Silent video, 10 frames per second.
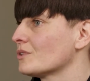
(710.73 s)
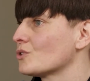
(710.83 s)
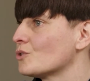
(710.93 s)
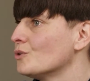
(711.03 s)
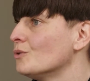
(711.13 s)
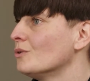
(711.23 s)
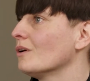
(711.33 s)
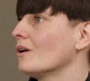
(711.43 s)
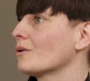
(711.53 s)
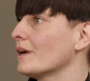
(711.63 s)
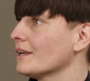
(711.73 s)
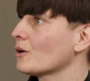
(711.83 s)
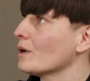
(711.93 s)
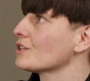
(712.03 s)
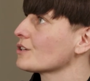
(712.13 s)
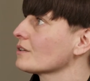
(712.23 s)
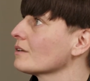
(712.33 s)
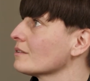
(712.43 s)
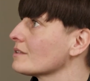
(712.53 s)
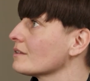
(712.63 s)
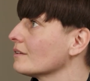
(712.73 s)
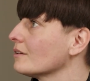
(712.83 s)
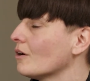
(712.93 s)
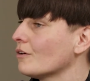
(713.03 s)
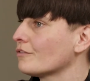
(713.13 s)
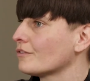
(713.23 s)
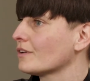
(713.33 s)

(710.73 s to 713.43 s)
to already questions of